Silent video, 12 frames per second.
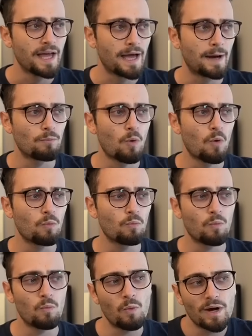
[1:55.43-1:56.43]
And what
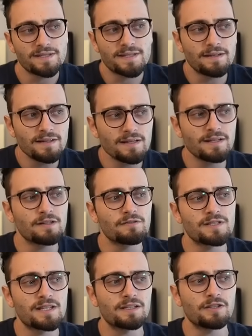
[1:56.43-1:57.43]
white's idea here
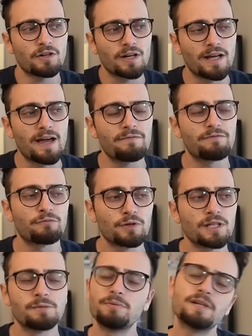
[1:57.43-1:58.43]
is that you're going to have
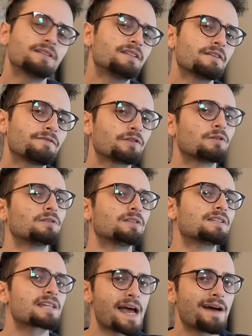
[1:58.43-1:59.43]
really big
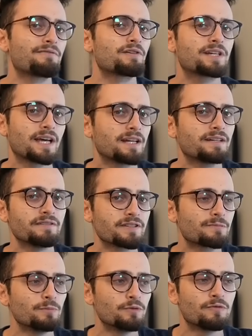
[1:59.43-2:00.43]
difficulties ever getting
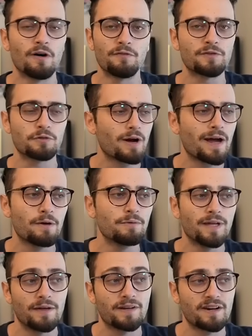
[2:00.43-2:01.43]
this move off the
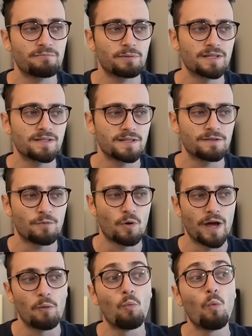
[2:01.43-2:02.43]
ground. Now that I've played c four,
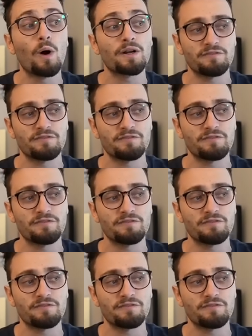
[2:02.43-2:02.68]
and one